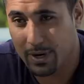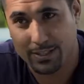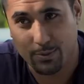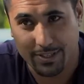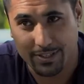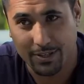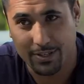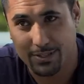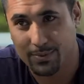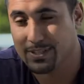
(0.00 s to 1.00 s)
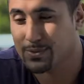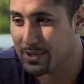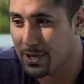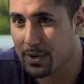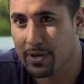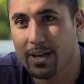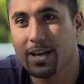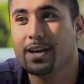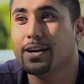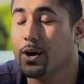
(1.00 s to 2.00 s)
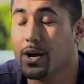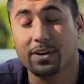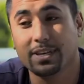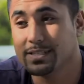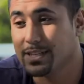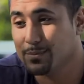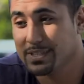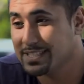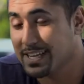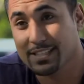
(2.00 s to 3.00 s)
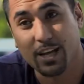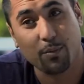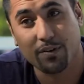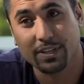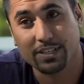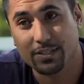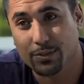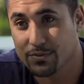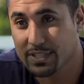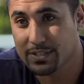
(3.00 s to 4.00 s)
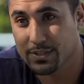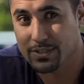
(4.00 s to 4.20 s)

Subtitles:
does one kid go this way and this one go that way. However, he's taking time off next year to do research,